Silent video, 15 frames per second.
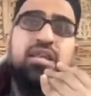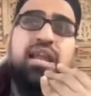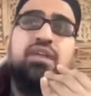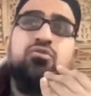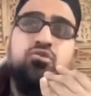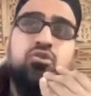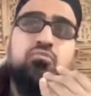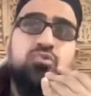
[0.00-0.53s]
They're
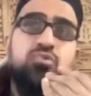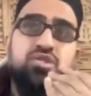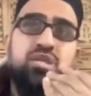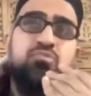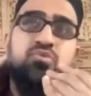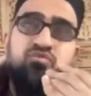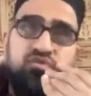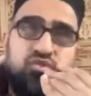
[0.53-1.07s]
like new
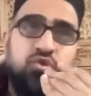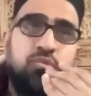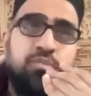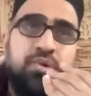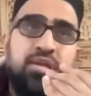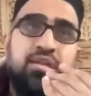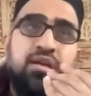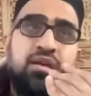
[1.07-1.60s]
Muslims just come
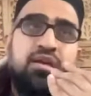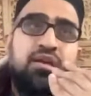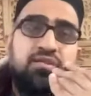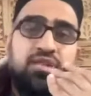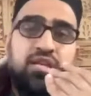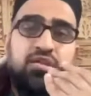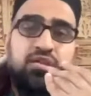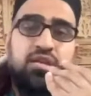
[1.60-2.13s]
in,
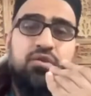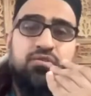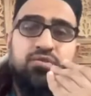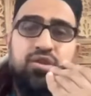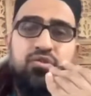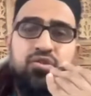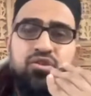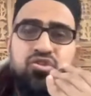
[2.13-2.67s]

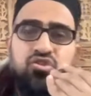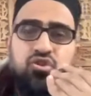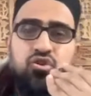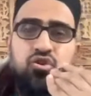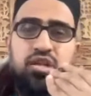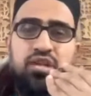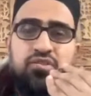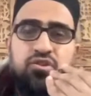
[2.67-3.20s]
they
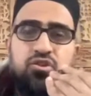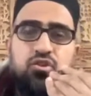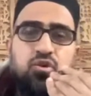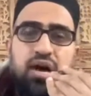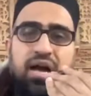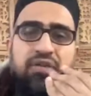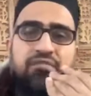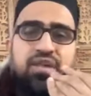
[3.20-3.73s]
struggle and they
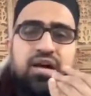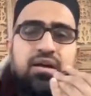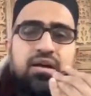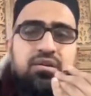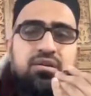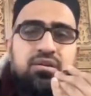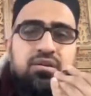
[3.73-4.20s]
don't have that